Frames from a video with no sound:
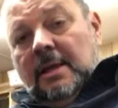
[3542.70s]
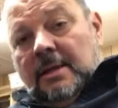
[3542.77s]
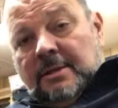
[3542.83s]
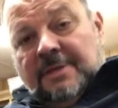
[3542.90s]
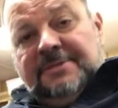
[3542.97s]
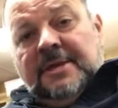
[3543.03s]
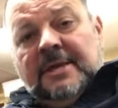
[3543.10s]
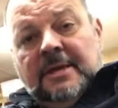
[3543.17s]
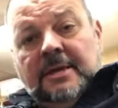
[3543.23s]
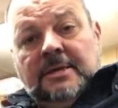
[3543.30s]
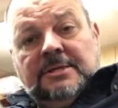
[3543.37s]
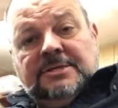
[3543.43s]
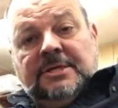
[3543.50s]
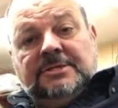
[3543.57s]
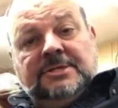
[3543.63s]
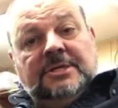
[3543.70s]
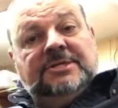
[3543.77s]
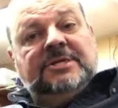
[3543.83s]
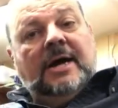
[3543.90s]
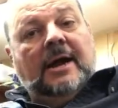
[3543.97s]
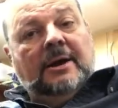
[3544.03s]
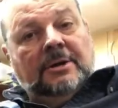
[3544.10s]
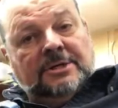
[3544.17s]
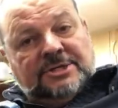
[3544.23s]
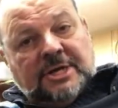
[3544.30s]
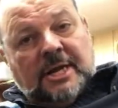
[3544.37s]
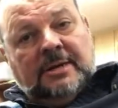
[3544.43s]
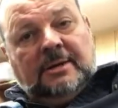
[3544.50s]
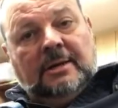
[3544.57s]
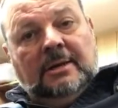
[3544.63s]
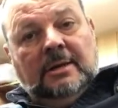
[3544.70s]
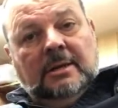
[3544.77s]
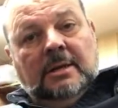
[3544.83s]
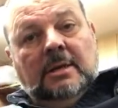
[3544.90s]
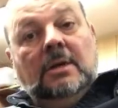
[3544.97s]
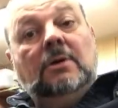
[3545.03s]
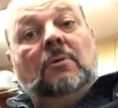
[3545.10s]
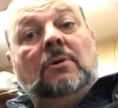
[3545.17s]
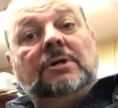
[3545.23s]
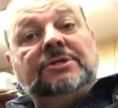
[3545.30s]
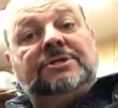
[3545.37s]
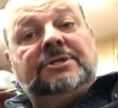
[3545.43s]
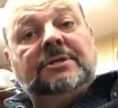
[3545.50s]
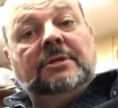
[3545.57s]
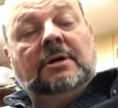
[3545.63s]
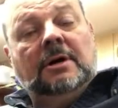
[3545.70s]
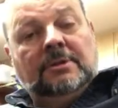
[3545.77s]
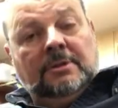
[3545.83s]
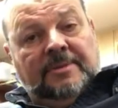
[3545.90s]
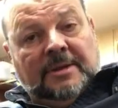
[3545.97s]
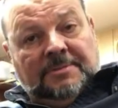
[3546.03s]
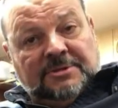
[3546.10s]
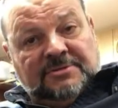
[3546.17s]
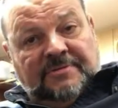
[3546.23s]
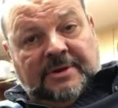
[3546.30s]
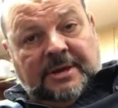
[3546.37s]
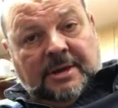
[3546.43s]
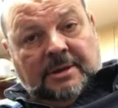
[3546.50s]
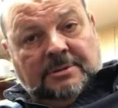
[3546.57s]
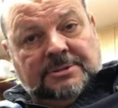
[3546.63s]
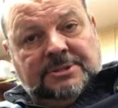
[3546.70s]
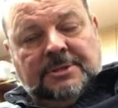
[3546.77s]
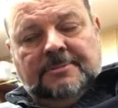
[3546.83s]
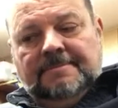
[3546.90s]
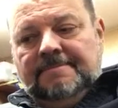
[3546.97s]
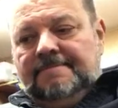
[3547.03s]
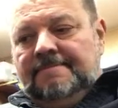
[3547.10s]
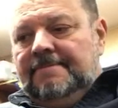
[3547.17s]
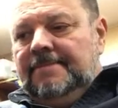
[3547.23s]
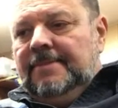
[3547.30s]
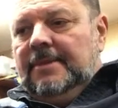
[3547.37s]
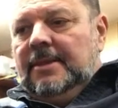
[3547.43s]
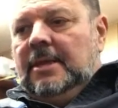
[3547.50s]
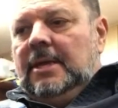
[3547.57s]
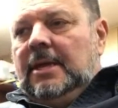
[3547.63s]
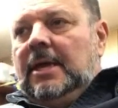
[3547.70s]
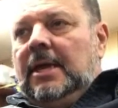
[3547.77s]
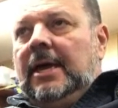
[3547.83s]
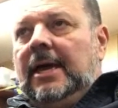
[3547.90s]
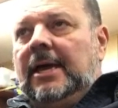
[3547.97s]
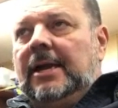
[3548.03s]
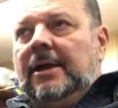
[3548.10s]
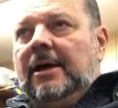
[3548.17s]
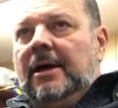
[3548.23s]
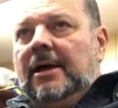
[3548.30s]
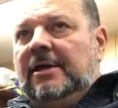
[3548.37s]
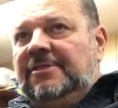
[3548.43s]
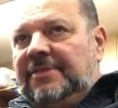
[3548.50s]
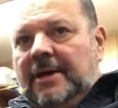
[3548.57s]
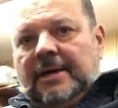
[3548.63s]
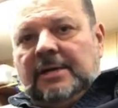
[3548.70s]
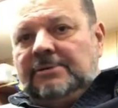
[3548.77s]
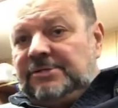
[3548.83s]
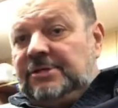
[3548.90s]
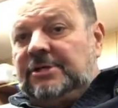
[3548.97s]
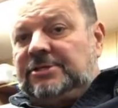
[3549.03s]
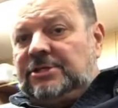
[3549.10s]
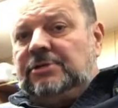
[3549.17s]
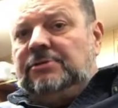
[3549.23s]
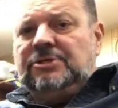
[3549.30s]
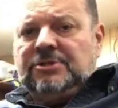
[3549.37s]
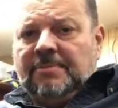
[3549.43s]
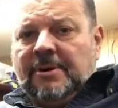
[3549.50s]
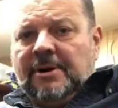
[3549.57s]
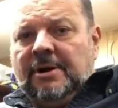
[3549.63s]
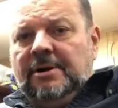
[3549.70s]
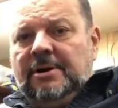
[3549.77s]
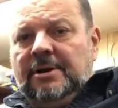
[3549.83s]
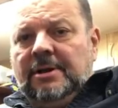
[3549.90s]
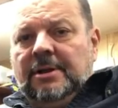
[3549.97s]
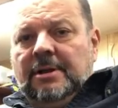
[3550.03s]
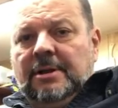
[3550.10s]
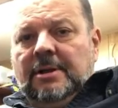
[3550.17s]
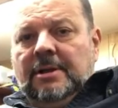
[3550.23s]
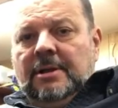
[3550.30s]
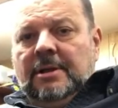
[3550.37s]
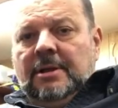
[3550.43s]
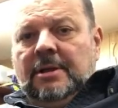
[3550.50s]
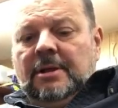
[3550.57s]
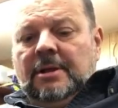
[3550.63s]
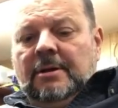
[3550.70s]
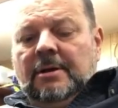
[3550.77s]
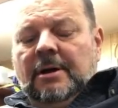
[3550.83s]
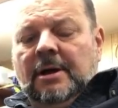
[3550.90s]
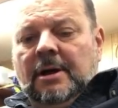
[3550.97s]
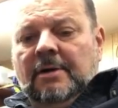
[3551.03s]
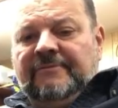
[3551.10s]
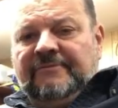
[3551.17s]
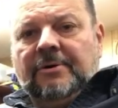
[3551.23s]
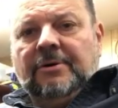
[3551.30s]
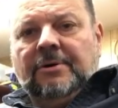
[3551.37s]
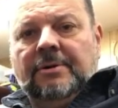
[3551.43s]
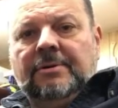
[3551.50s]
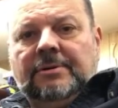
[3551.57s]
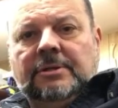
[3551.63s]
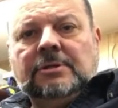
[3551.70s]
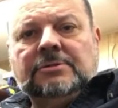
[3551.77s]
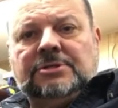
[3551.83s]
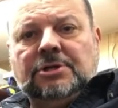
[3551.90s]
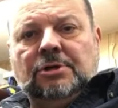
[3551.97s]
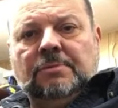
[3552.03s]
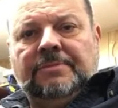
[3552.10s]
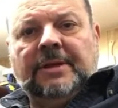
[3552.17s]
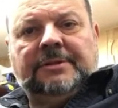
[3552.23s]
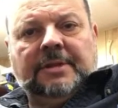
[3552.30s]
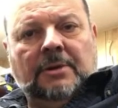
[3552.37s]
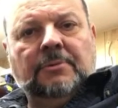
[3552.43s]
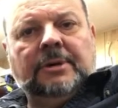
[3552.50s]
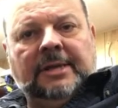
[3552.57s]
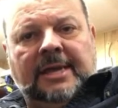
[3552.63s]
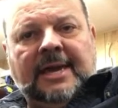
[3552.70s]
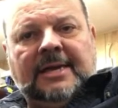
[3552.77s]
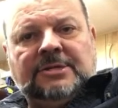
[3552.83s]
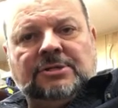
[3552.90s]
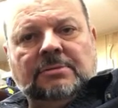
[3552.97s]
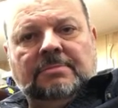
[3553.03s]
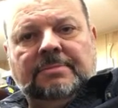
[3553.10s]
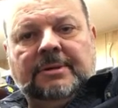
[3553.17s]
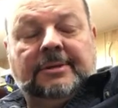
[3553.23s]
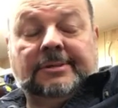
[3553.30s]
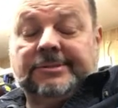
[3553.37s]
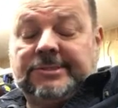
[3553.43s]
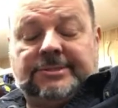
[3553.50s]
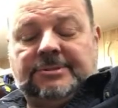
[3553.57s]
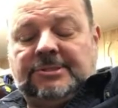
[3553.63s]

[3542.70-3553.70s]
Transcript: The thing is, his entire channel was other people's videos. And he thought he was just too smart for YouTube, that they wouldn't catch him because